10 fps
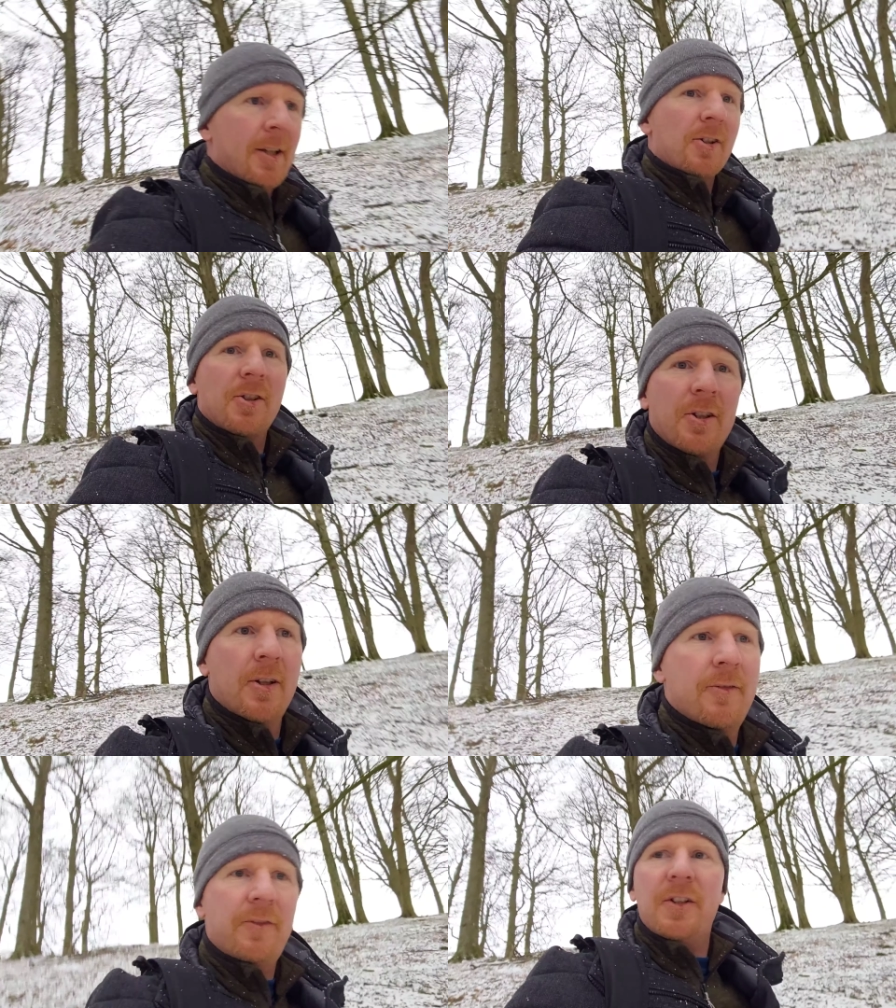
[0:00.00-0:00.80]
There's
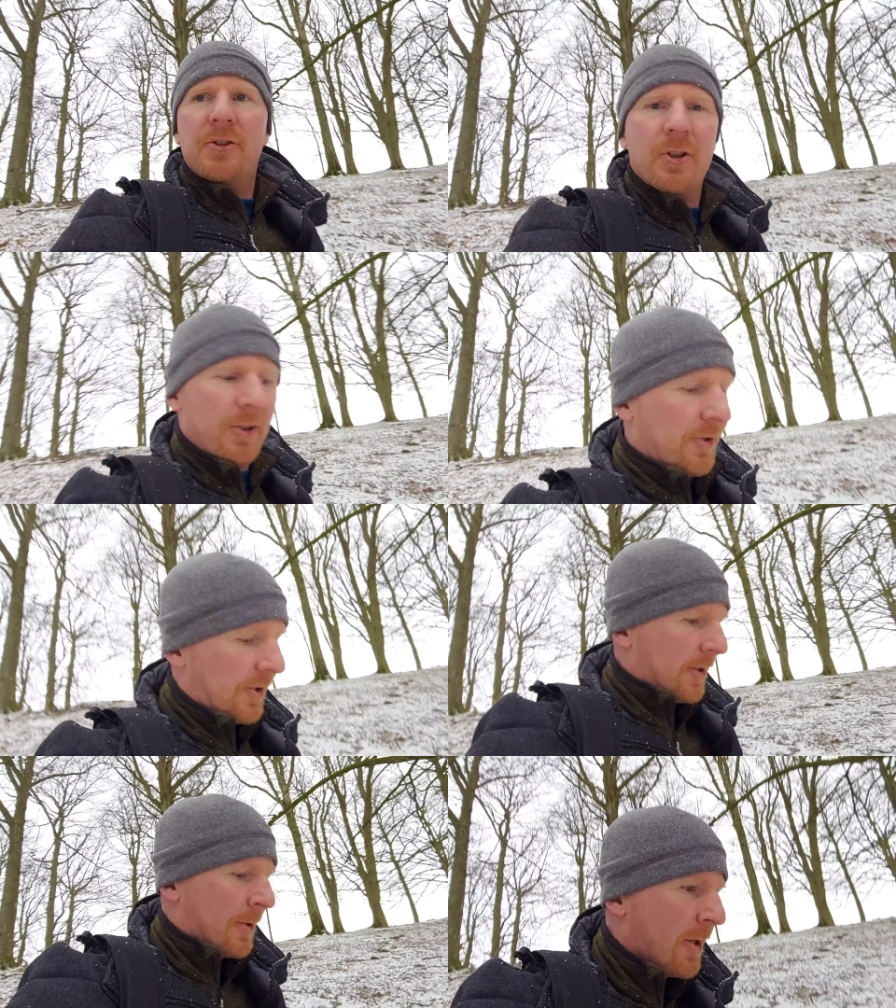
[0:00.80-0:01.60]

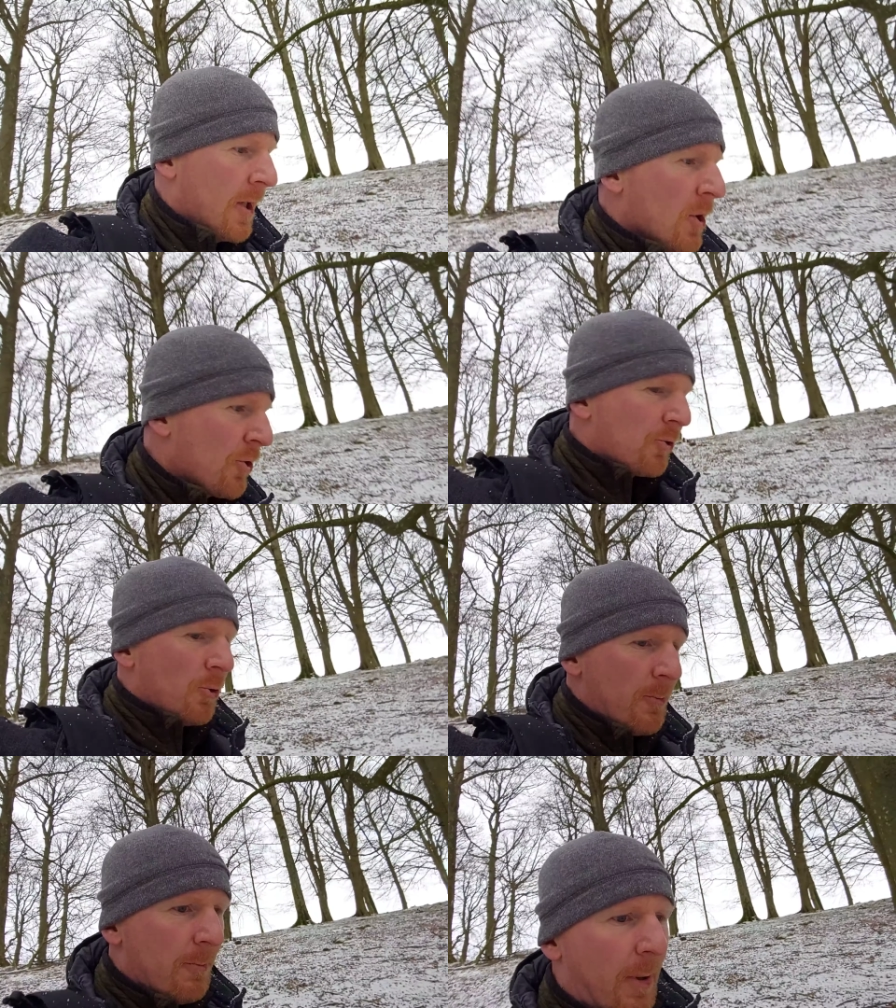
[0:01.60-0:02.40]
features and
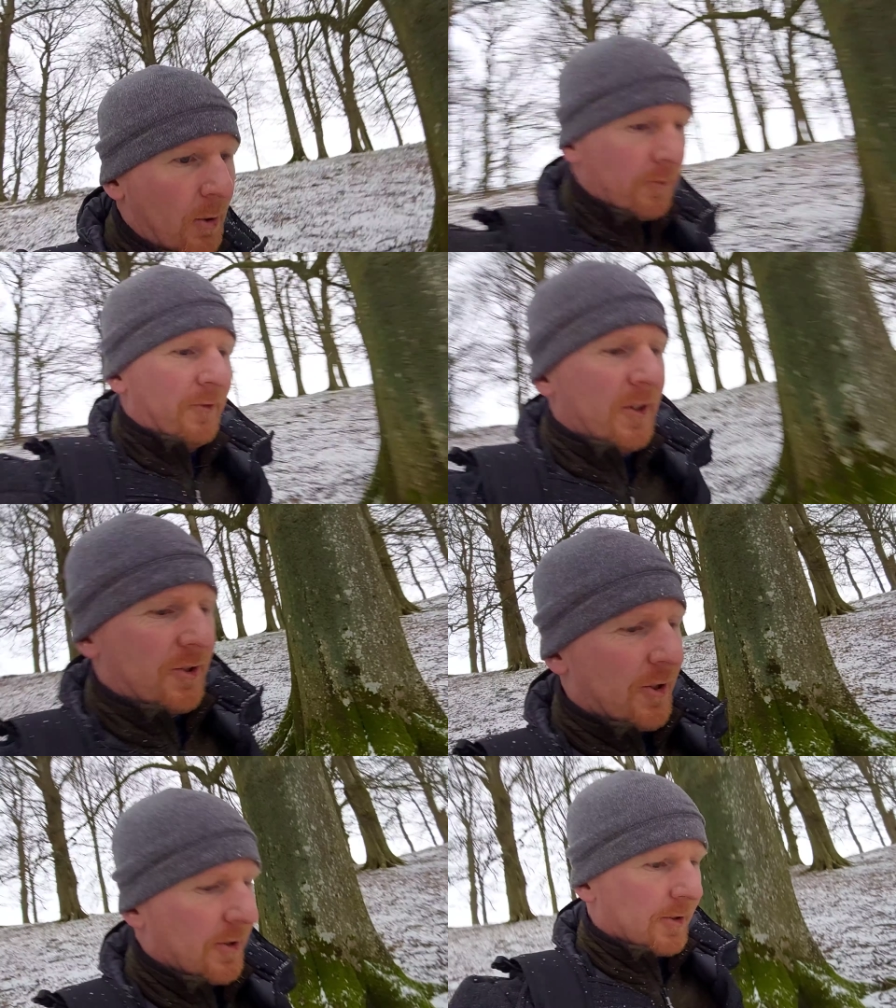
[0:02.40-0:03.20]
stone built
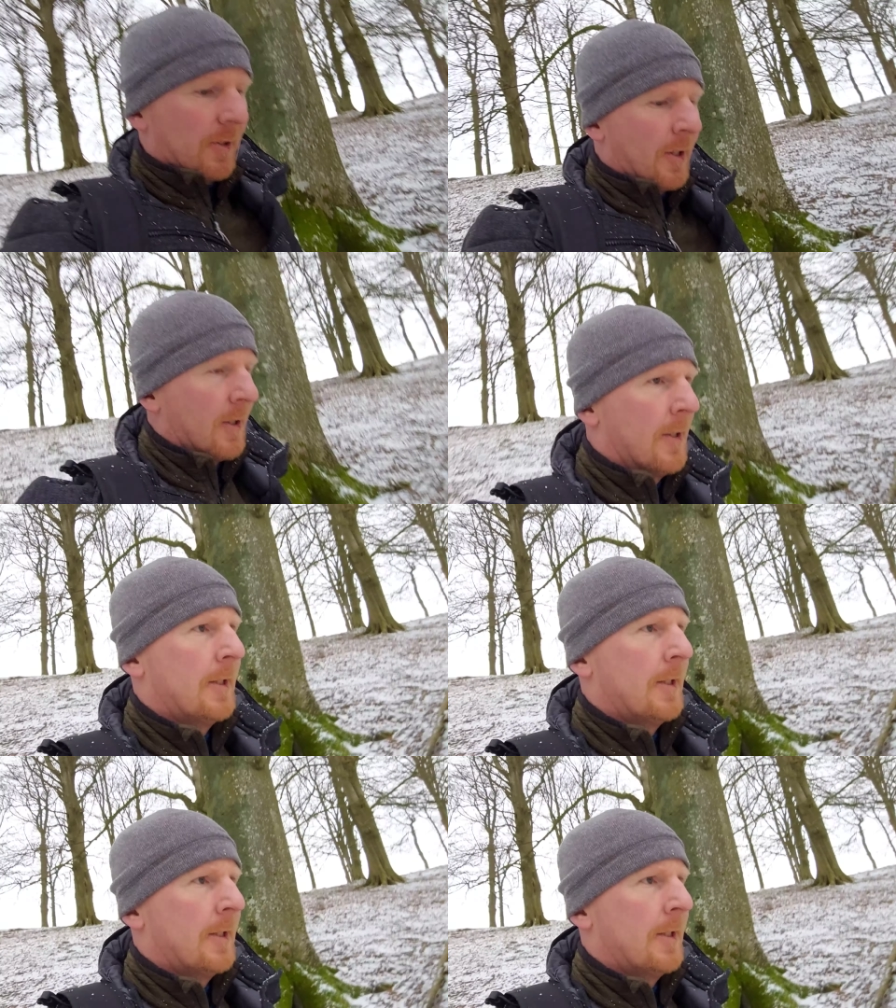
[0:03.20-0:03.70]
features and